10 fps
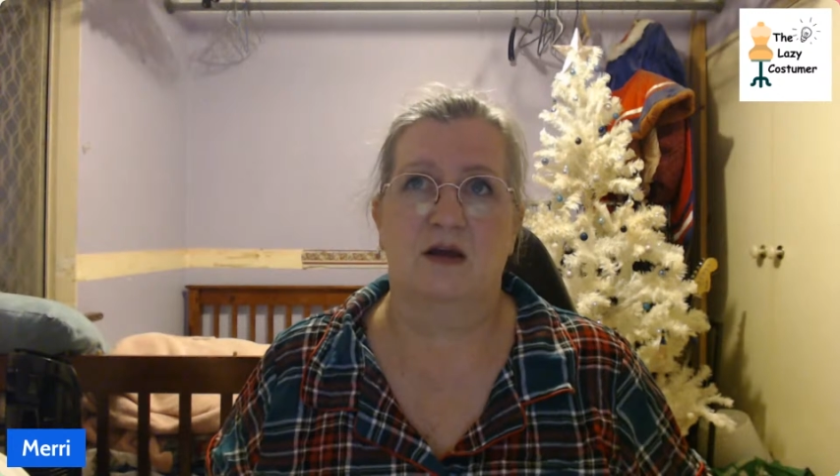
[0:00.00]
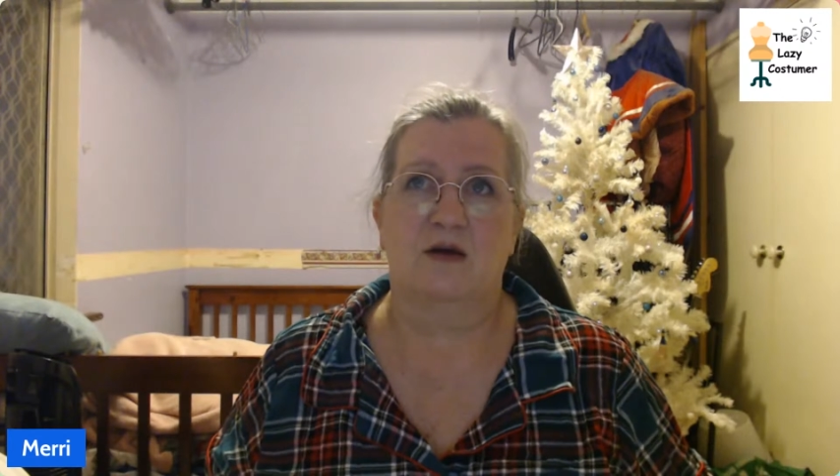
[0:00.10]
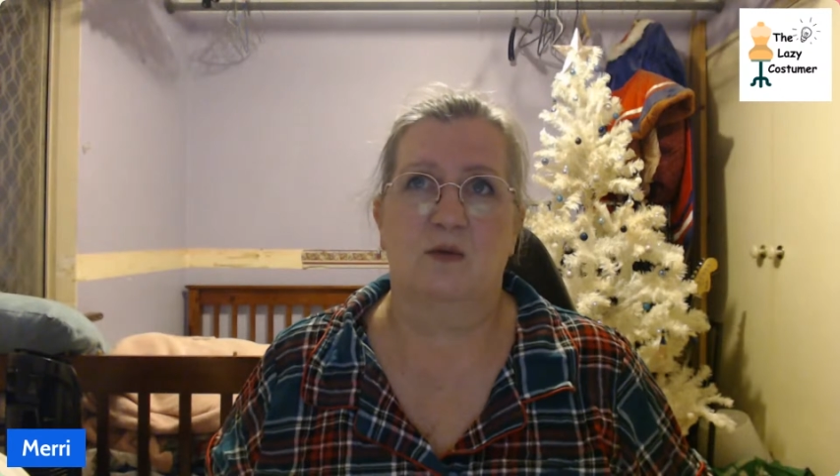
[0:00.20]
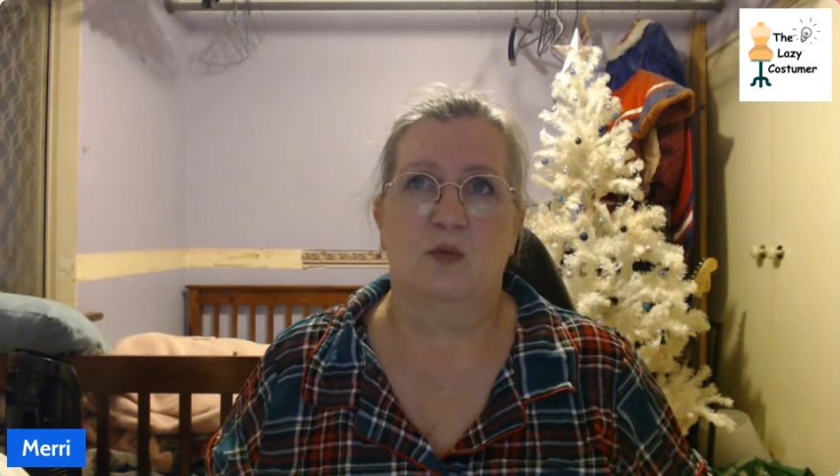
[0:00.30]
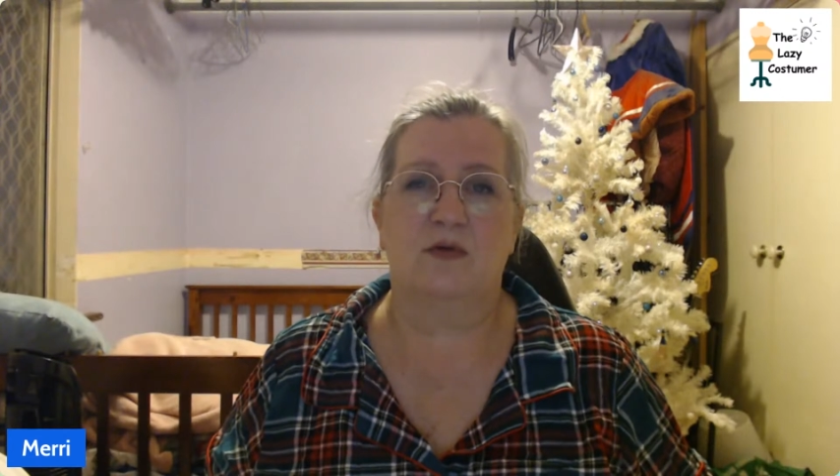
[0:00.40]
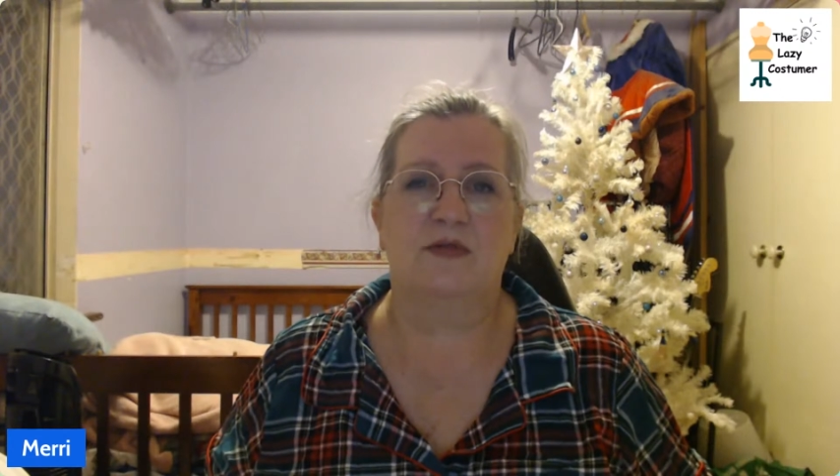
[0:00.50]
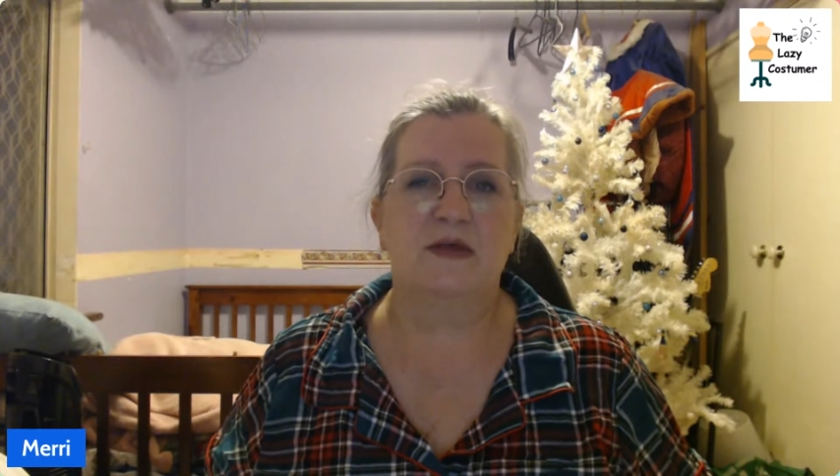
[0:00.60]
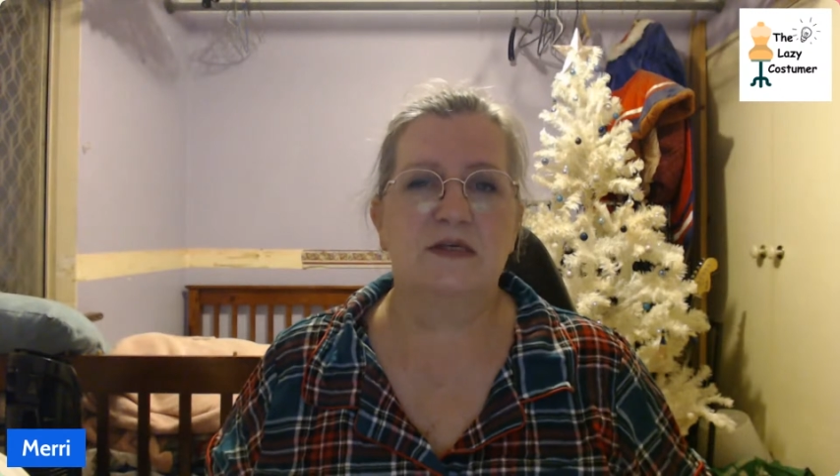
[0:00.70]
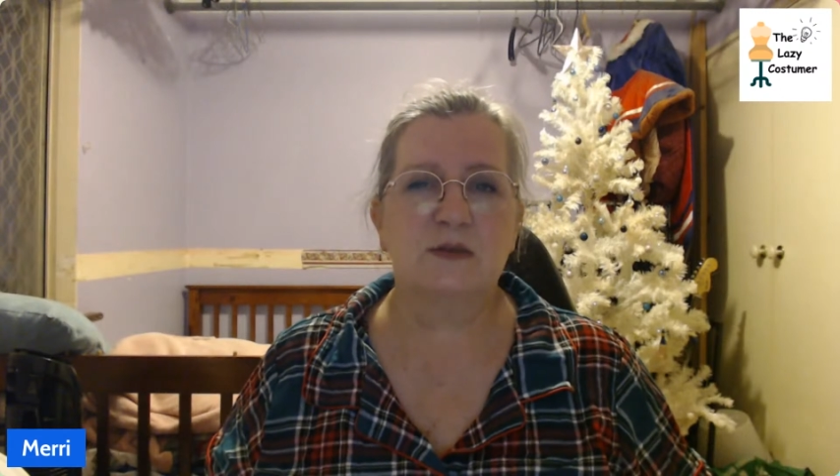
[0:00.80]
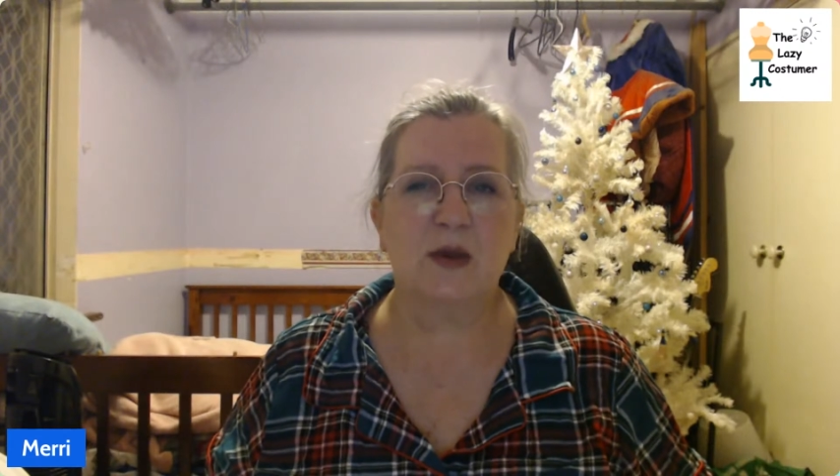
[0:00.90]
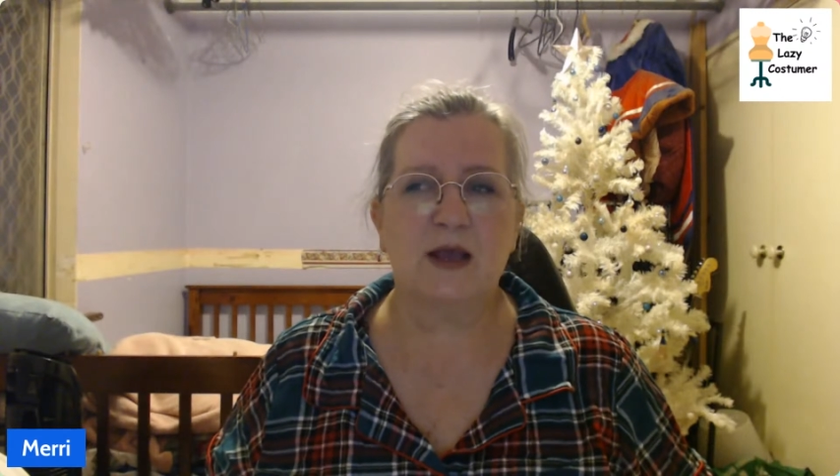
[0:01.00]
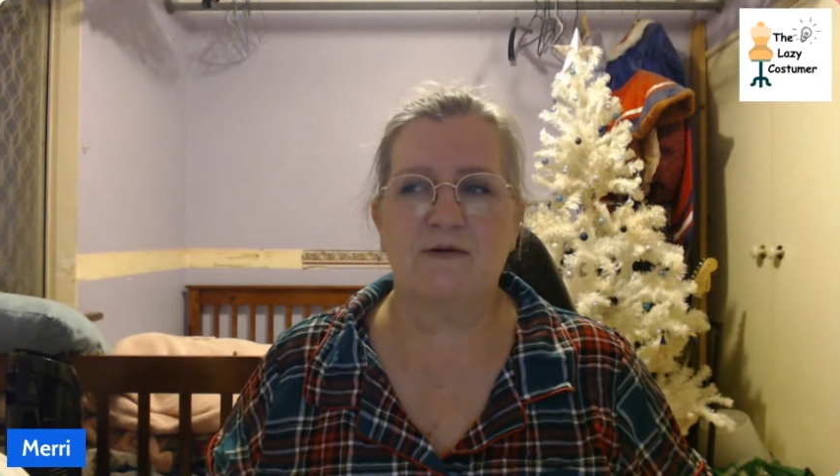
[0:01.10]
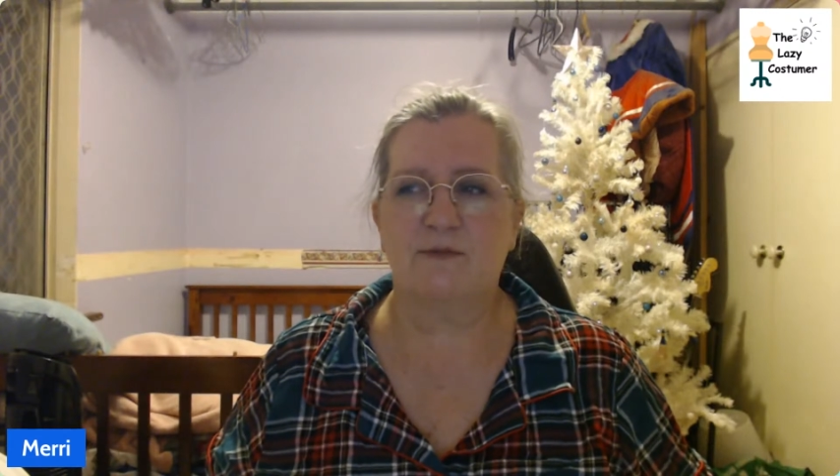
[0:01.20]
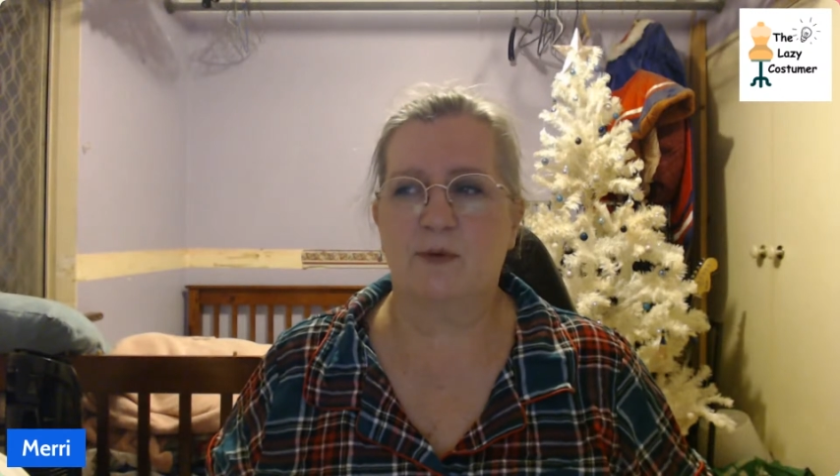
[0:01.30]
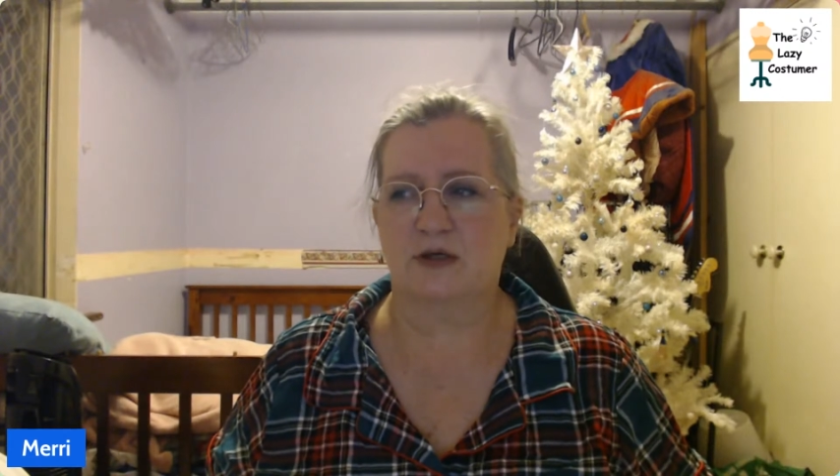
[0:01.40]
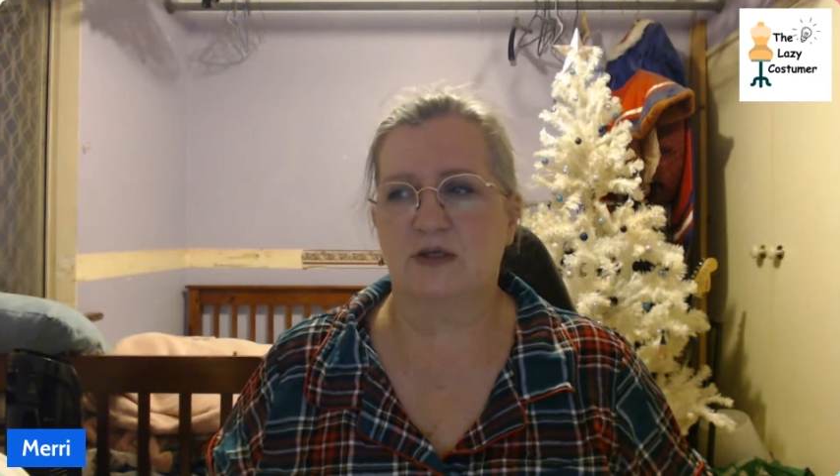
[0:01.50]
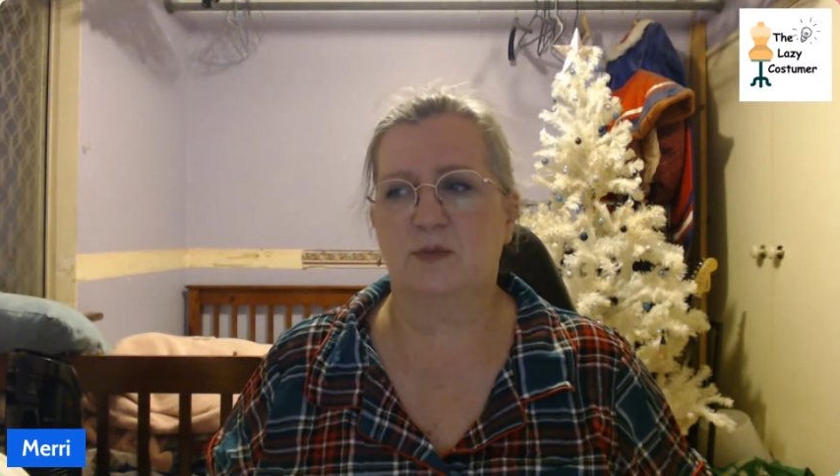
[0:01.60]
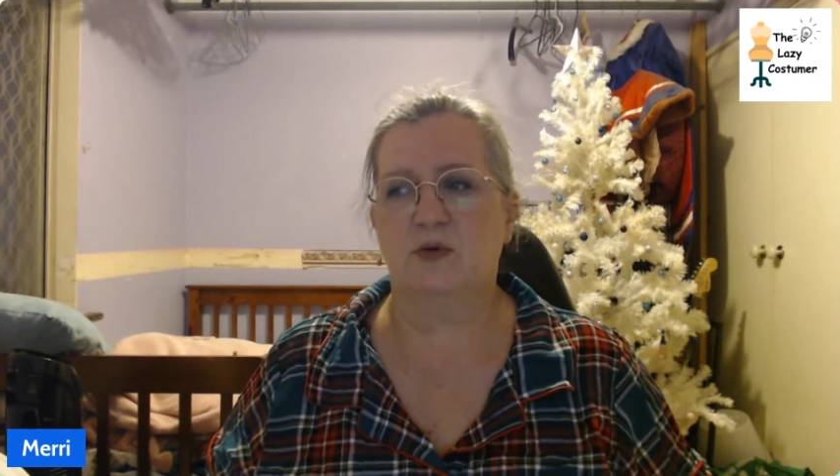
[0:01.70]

Well, this week, if possible,